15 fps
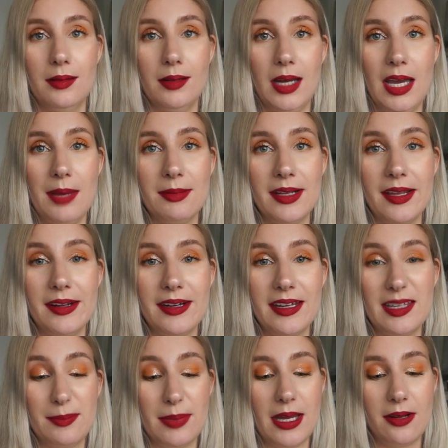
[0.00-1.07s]
I am glad that I
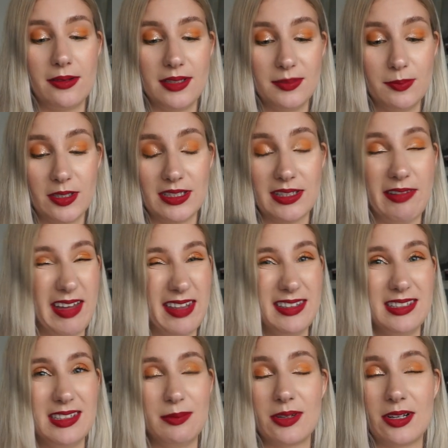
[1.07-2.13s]
hit pan on this because I've had
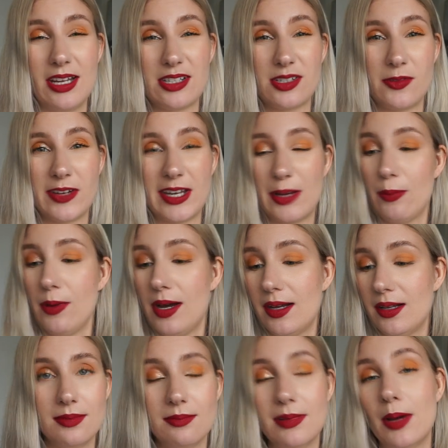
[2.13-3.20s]
this in my collection for quite a
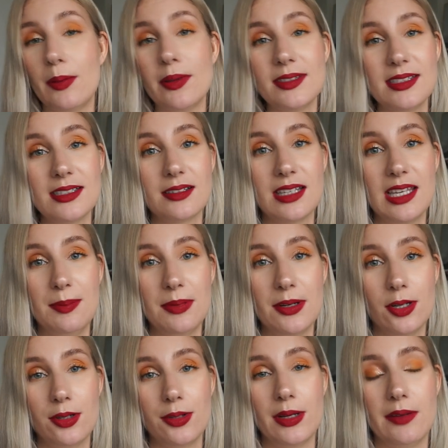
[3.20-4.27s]
while. I will still keep it,
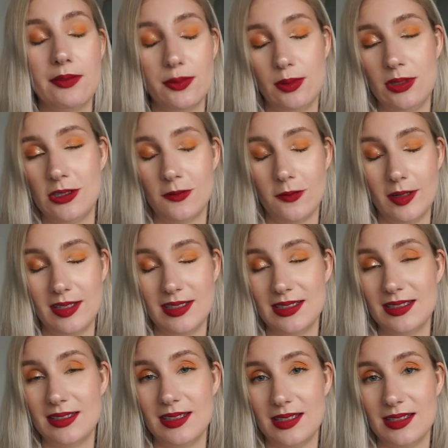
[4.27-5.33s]
although I haven't reached for this
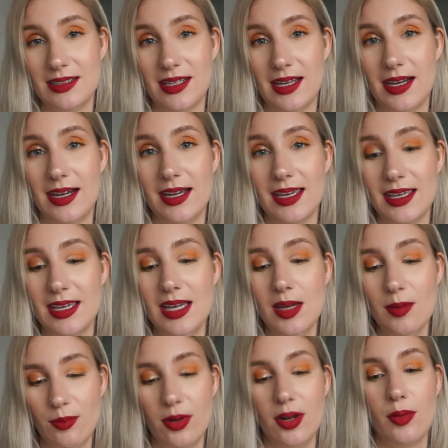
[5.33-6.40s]
since I
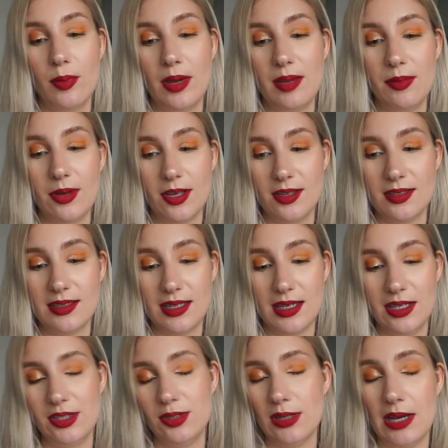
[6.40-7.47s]
put it away, because
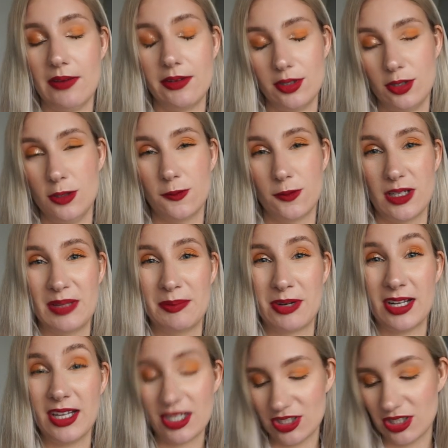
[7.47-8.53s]
I do have a use for it in my
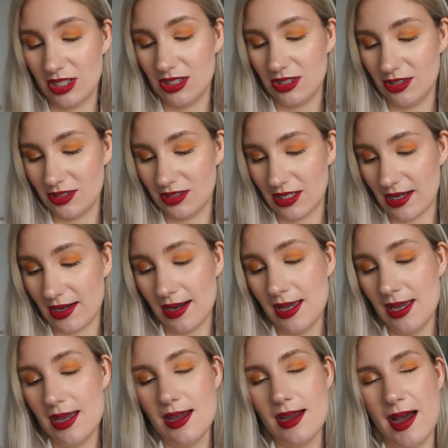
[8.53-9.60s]
collection. It's just that
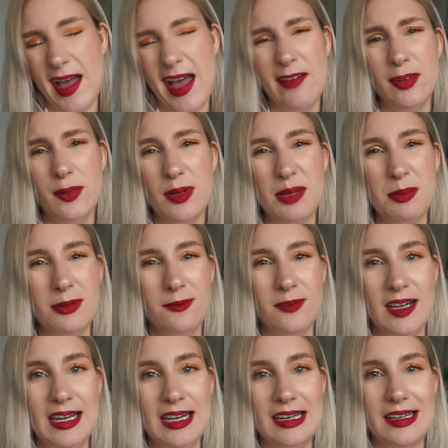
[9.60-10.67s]
I haven't really been
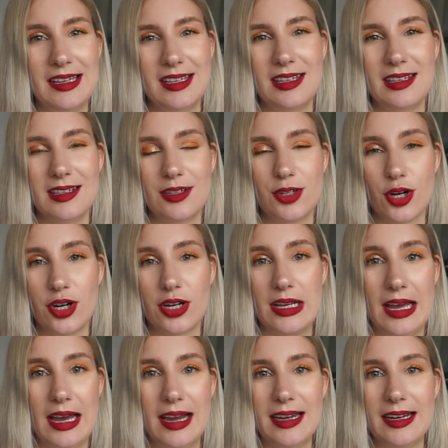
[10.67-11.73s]
feeling like dark
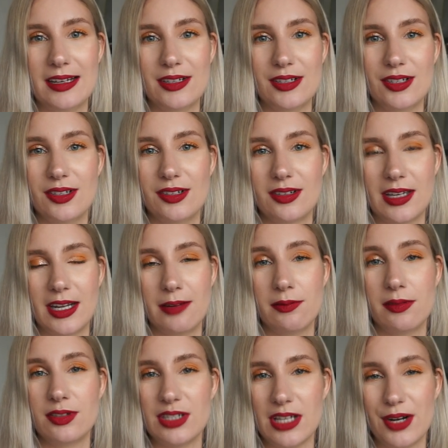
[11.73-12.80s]
eyeliner, kind of
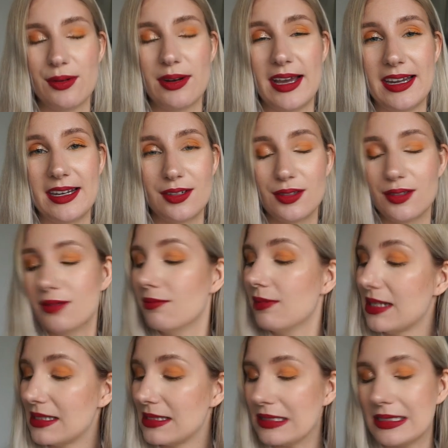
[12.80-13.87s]
shadow liner
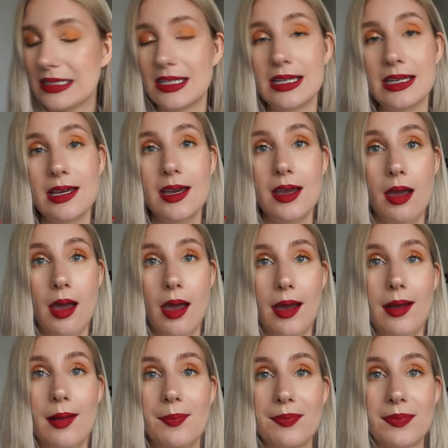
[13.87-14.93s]
recently.
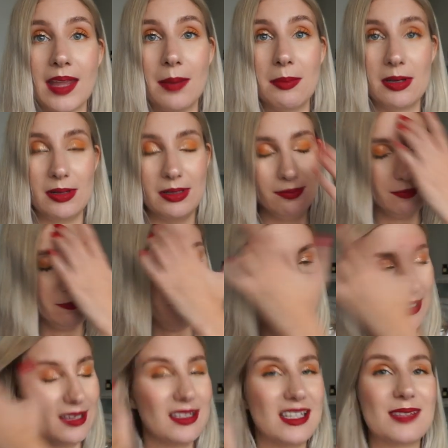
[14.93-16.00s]
I've been
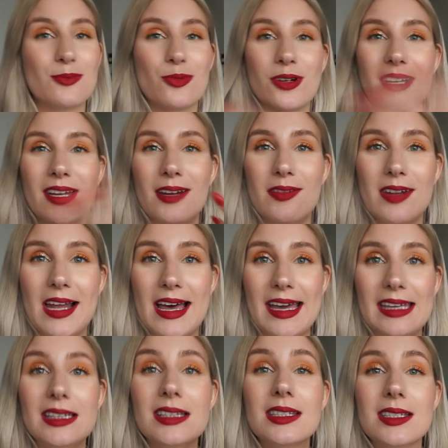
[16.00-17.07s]
feeling these more kind of
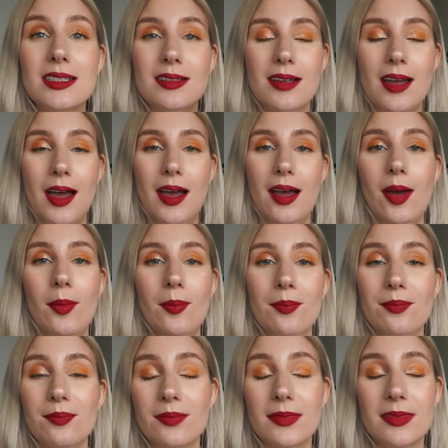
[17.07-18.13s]
light
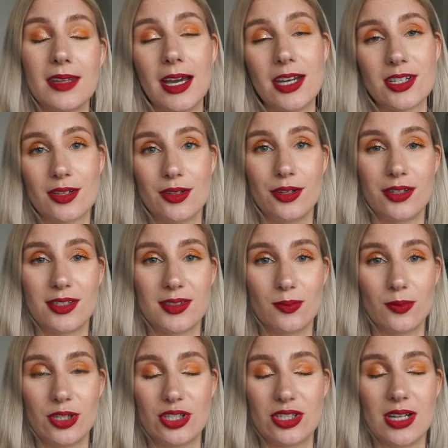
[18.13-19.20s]
eyeshadow looks,
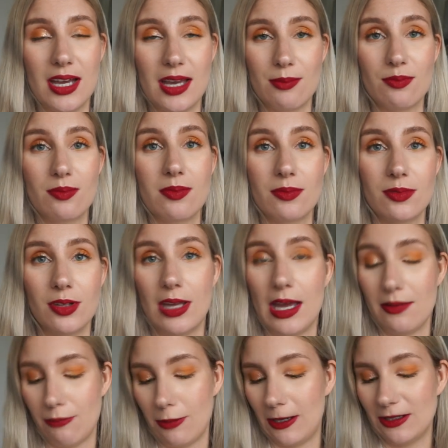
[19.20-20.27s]
which I'm
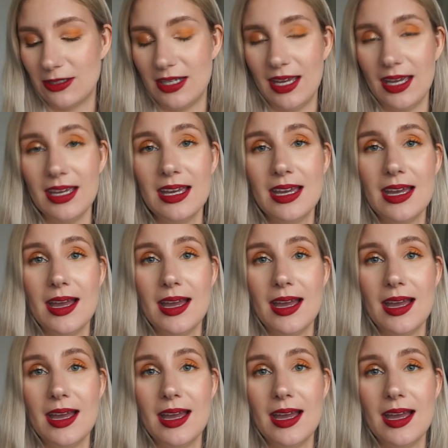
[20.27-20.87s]
wearing today.